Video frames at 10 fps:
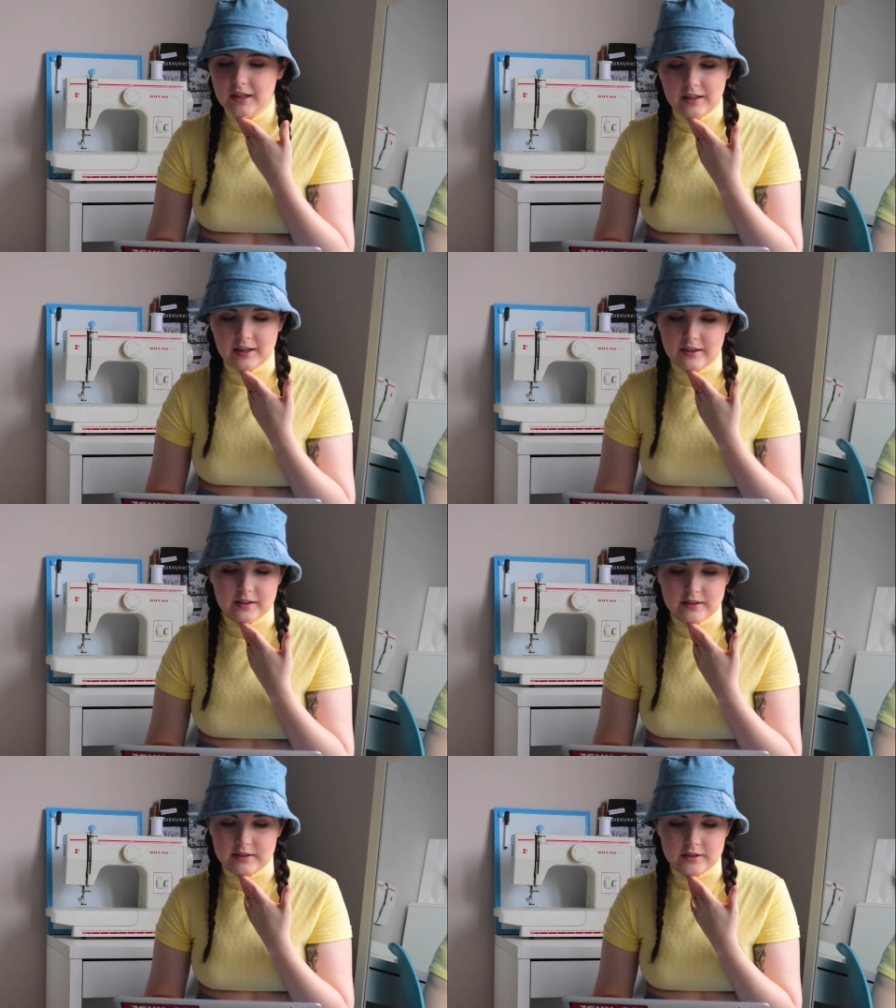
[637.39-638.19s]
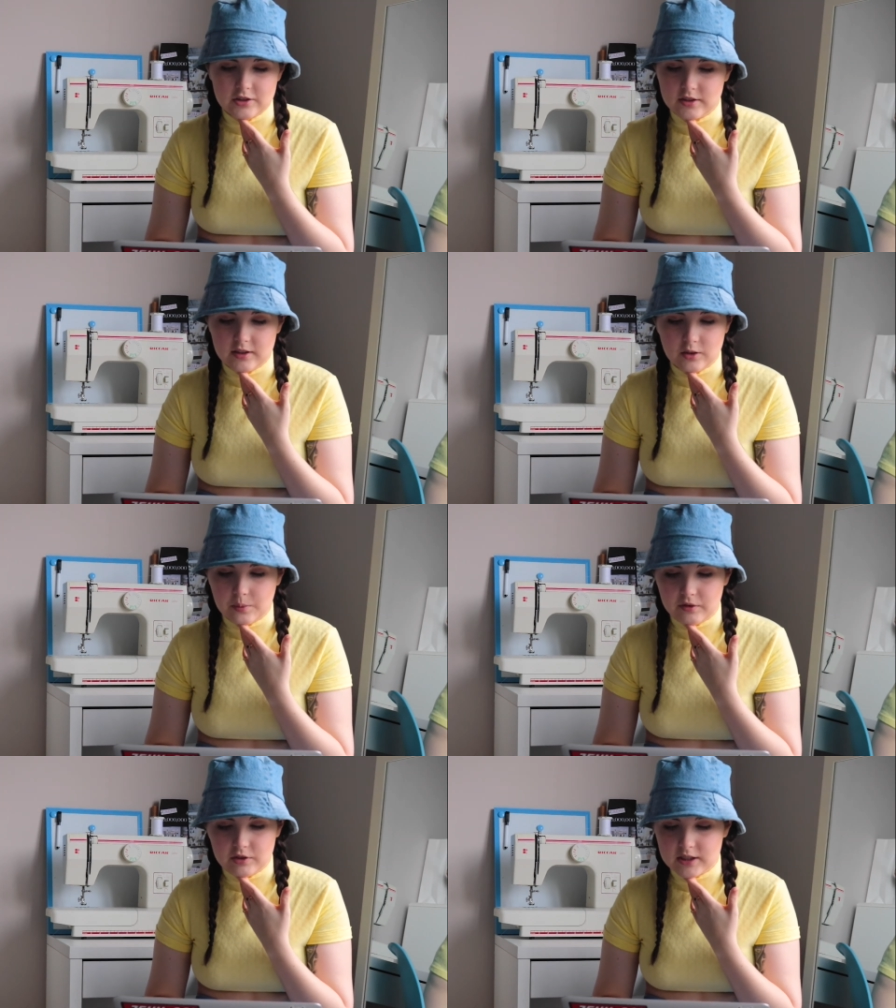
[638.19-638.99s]
Like I think that that's just a little
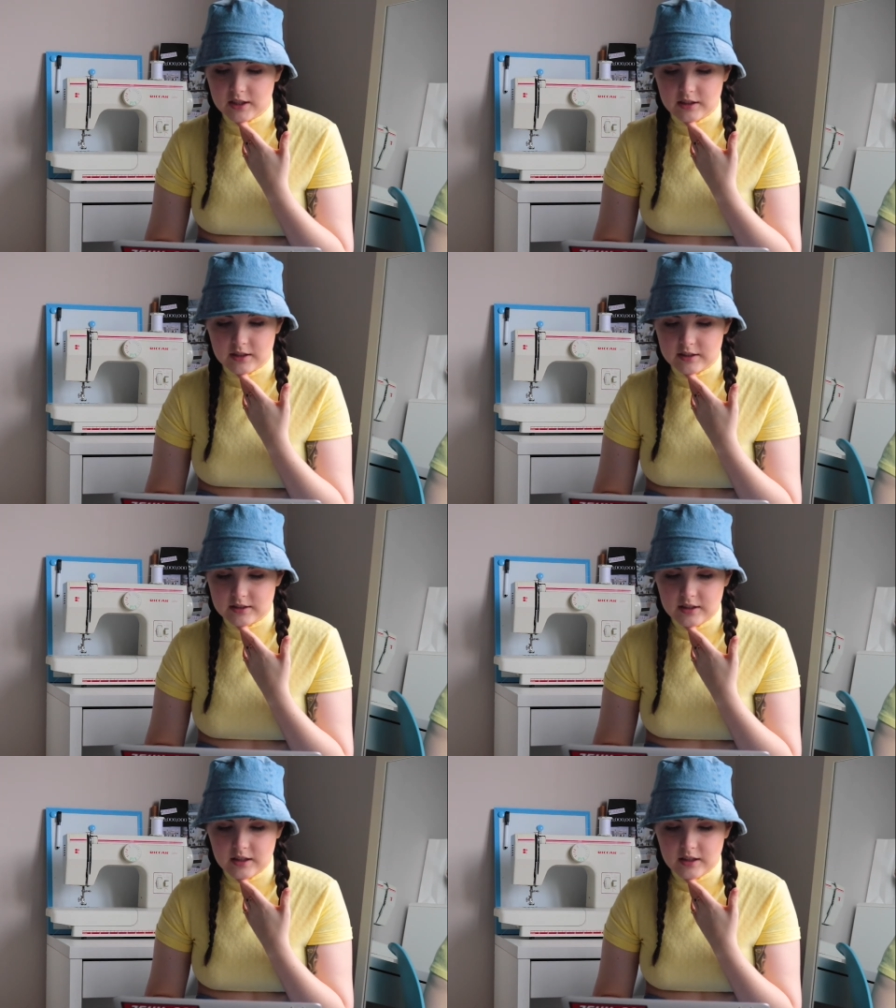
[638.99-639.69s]
bit ridiculous.